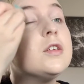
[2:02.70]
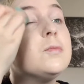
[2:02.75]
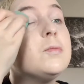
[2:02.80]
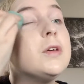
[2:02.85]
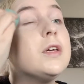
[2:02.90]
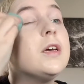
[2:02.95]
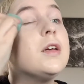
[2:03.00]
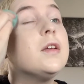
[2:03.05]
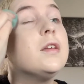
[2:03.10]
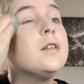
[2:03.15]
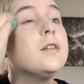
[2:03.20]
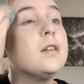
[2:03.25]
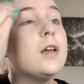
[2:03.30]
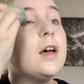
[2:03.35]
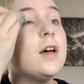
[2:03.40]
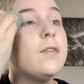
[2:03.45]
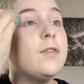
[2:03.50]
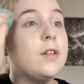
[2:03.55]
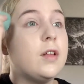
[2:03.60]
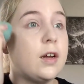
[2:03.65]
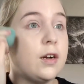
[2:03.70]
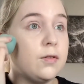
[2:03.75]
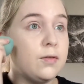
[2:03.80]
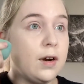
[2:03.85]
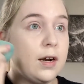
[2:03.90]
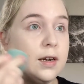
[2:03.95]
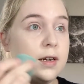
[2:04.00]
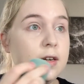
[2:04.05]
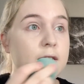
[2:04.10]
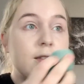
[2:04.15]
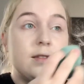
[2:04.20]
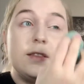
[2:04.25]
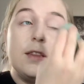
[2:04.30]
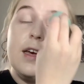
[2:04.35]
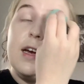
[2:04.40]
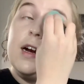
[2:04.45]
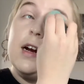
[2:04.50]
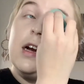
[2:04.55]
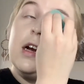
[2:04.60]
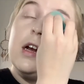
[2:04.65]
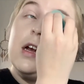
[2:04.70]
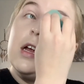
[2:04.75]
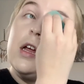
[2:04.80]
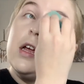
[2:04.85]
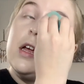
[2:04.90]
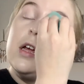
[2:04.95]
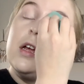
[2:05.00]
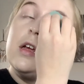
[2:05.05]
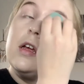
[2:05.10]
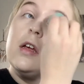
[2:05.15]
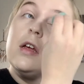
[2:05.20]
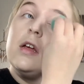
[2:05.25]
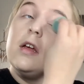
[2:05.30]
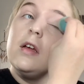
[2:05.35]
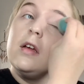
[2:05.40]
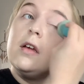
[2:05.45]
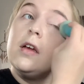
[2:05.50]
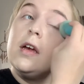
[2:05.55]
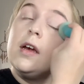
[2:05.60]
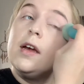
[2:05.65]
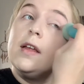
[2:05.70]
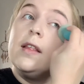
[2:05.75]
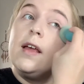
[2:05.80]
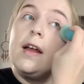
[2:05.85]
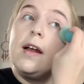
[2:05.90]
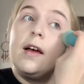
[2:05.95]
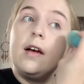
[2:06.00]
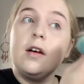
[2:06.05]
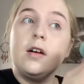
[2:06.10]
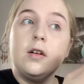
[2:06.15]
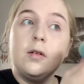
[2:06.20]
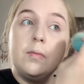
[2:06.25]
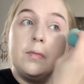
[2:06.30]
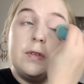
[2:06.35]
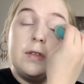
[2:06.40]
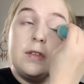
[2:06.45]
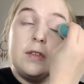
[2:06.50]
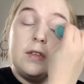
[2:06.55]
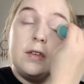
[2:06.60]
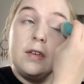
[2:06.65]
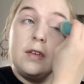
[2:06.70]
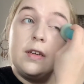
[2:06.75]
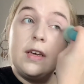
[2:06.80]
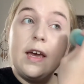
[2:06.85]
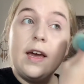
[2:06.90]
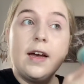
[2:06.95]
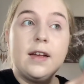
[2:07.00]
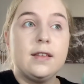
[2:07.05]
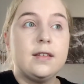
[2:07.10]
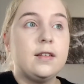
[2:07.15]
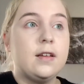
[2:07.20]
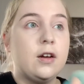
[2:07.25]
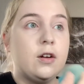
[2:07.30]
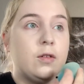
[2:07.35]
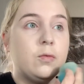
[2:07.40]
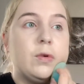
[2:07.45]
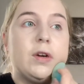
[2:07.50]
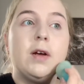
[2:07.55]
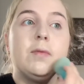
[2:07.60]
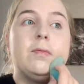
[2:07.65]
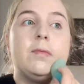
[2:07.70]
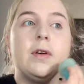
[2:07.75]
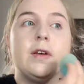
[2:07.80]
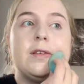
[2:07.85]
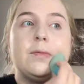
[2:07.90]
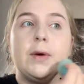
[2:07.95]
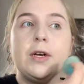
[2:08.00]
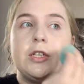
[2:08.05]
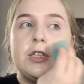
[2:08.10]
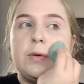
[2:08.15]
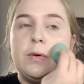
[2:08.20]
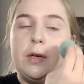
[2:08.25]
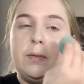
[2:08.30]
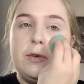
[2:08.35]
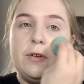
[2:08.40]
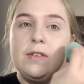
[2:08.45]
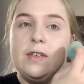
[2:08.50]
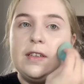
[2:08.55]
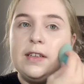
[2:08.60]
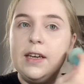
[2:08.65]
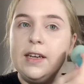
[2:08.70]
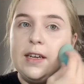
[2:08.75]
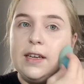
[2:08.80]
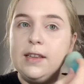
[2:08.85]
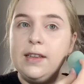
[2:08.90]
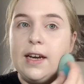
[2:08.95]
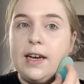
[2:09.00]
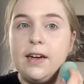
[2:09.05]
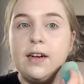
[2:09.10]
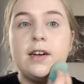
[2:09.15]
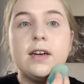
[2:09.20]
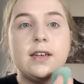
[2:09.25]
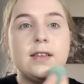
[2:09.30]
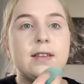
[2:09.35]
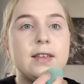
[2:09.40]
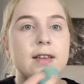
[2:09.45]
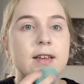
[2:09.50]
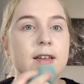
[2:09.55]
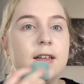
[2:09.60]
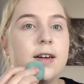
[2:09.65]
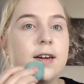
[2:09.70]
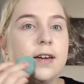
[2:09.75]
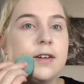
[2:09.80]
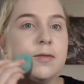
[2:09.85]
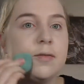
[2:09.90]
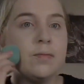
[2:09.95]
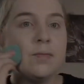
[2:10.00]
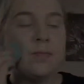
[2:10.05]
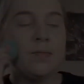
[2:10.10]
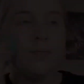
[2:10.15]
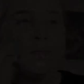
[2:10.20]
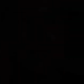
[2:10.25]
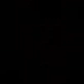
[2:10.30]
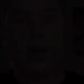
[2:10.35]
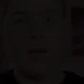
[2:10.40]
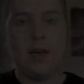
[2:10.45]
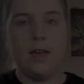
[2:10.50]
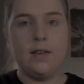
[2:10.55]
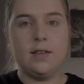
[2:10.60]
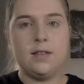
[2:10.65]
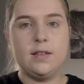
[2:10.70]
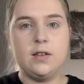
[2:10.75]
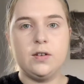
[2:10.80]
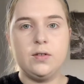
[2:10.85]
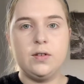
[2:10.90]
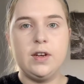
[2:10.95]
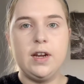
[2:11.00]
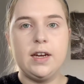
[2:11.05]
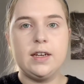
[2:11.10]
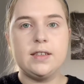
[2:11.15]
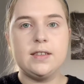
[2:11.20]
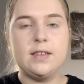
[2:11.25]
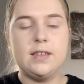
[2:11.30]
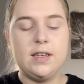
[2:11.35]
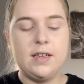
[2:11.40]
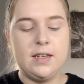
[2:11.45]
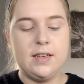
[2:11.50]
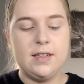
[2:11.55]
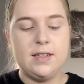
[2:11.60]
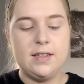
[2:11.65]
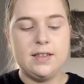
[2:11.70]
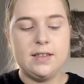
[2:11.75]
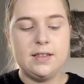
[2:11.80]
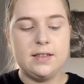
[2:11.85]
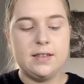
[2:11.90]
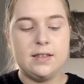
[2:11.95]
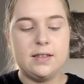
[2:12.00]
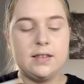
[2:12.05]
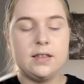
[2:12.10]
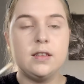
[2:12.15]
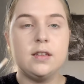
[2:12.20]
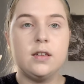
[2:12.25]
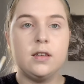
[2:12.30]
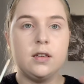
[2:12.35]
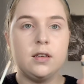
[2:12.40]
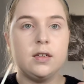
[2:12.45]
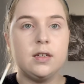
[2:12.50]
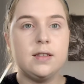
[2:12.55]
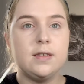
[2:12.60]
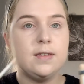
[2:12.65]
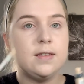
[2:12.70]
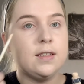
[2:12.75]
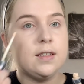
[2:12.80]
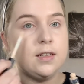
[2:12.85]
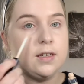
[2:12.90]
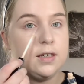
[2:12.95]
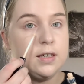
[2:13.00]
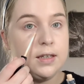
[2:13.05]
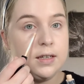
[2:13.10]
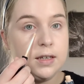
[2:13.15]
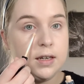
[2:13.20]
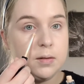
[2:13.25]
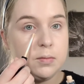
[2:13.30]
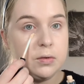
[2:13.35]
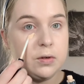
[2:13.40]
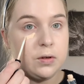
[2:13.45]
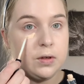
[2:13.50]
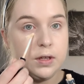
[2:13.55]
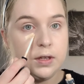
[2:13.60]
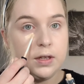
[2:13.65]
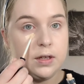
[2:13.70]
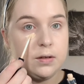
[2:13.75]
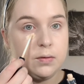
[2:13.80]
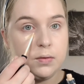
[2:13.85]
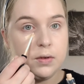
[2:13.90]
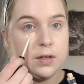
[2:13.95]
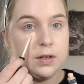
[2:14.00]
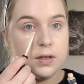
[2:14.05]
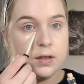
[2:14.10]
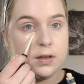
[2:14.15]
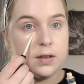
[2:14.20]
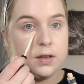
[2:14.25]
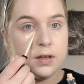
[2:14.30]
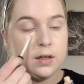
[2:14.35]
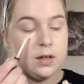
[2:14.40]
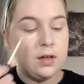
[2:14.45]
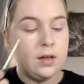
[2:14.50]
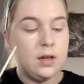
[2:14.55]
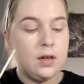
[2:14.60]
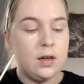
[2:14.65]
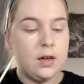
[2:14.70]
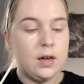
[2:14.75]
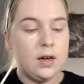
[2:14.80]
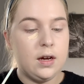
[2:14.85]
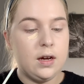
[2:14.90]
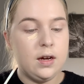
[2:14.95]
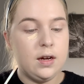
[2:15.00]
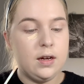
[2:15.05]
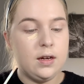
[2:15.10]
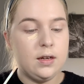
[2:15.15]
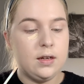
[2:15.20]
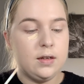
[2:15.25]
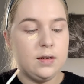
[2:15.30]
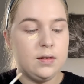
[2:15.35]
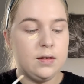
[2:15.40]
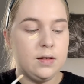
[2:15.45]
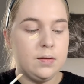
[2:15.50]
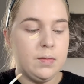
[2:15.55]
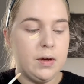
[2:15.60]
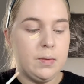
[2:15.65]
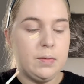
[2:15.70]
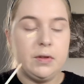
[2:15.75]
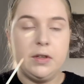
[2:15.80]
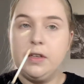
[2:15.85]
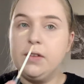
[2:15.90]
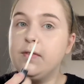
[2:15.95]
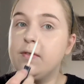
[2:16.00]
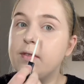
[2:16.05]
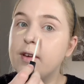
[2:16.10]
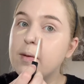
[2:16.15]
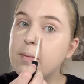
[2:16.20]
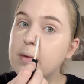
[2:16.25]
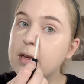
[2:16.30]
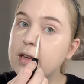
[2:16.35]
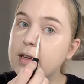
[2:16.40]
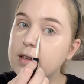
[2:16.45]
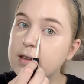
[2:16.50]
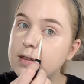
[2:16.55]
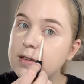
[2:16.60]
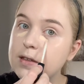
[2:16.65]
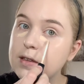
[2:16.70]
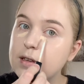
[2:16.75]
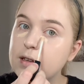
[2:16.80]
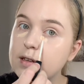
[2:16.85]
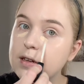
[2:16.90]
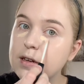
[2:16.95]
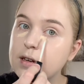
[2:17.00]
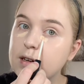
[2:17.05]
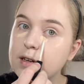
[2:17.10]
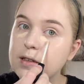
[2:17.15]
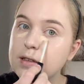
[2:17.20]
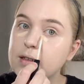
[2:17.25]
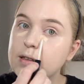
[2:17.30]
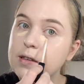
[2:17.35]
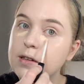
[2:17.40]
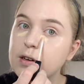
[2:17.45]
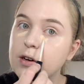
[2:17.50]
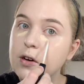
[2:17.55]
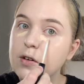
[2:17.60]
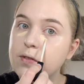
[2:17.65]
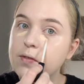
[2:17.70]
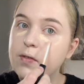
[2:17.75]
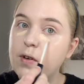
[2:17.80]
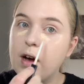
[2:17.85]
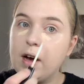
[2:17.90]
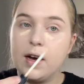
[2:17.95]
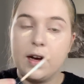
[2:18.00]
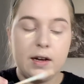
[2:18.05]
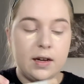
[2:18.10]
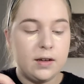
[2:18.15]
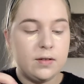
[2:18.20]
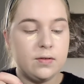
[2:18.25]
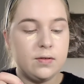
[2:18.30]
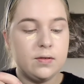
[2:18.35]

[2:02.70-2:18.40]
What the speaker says: because I have a lot of redness there, and that helps cancel out when especially when I'm using like a lighter concealer. Okay, so next is concealer. I'm going in with the Maybelline Fit Me Concealer in 05.